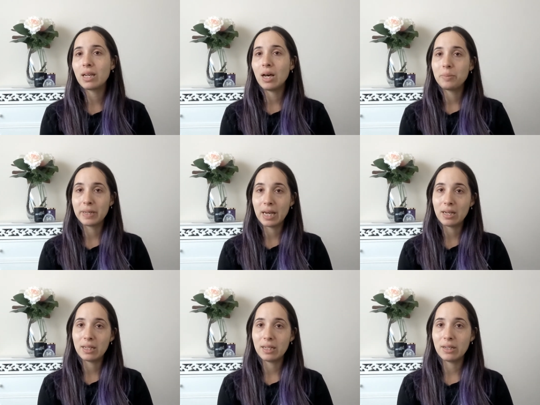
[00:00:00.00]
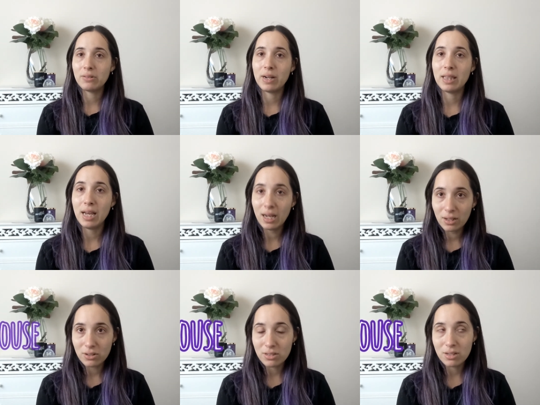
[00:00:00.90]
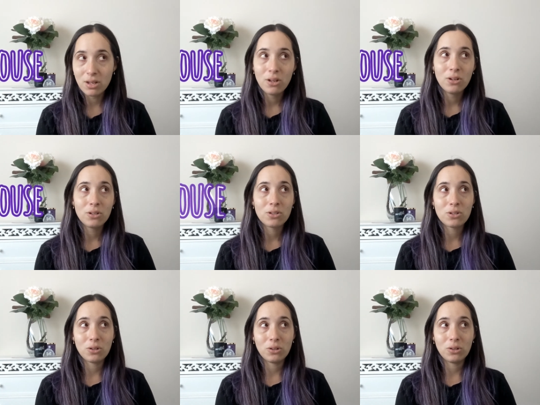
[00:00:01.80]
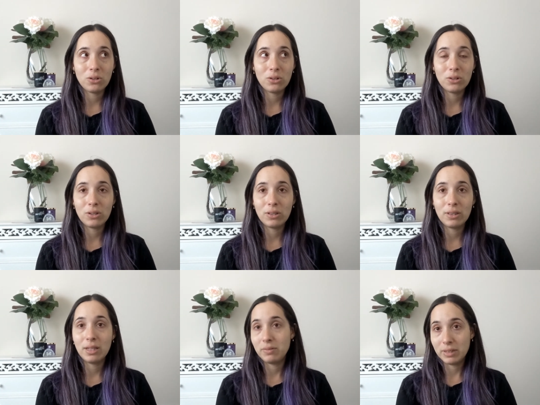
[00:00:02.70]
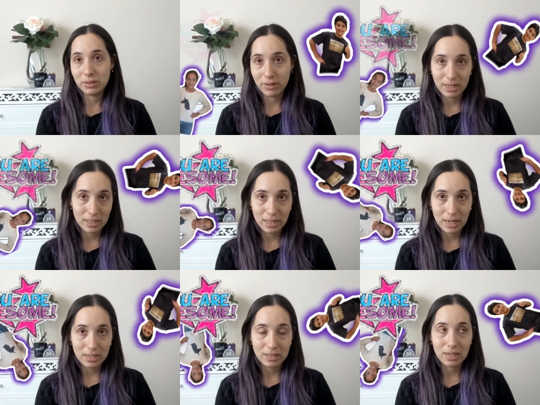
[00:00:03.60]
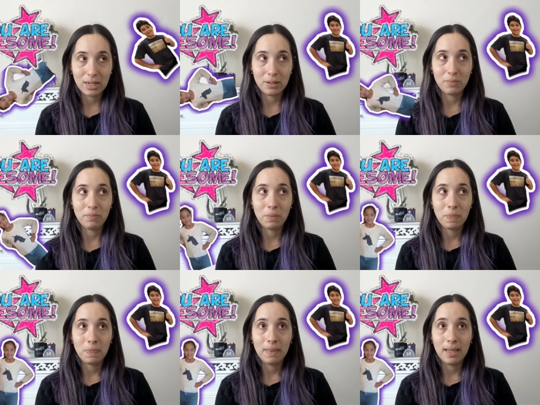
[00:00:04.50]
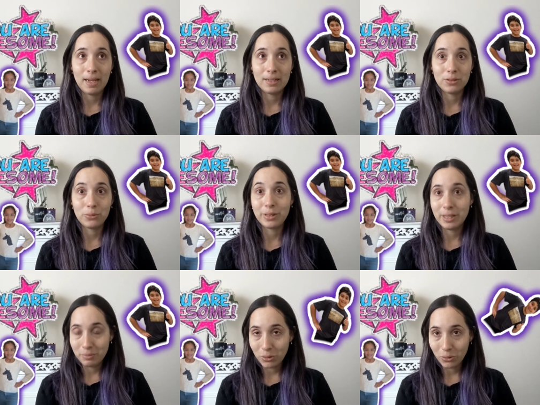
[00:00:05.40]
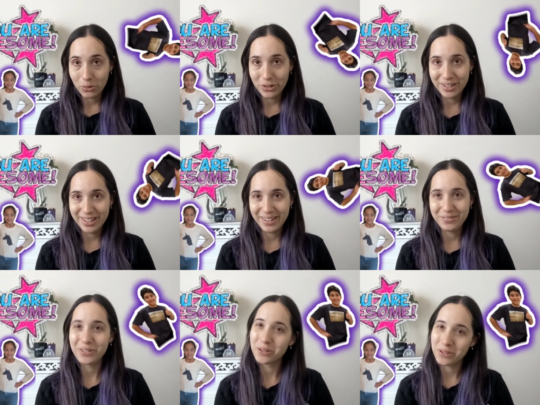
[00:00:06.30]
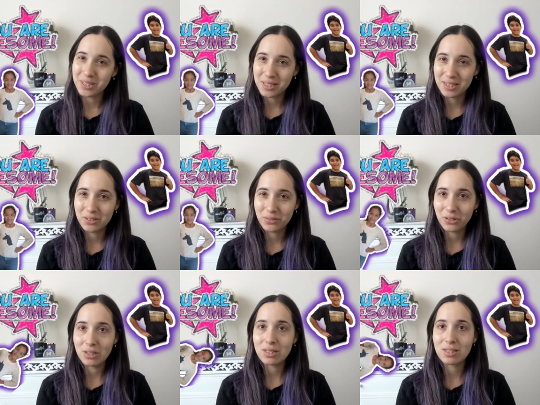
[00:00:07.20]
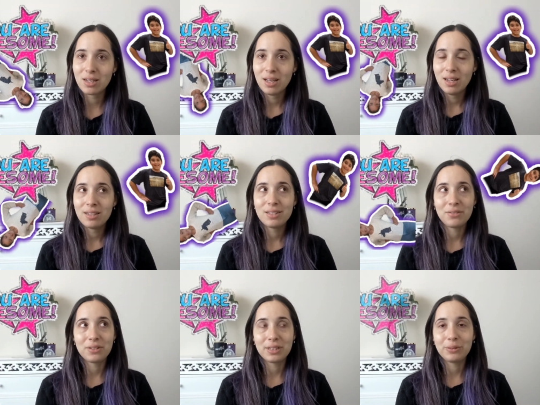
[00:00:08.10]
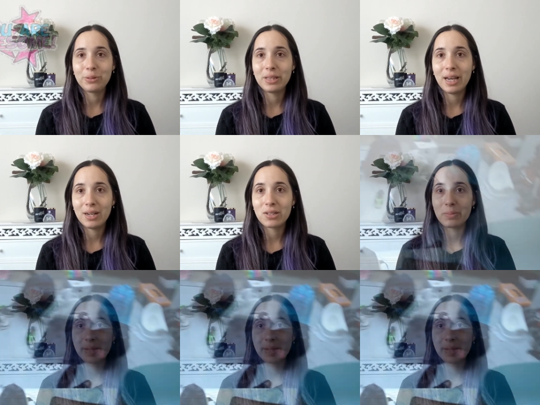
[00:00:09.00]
helping out around the house. So they're really great at that. And with them gone, I've noticed the difference, definitely with the house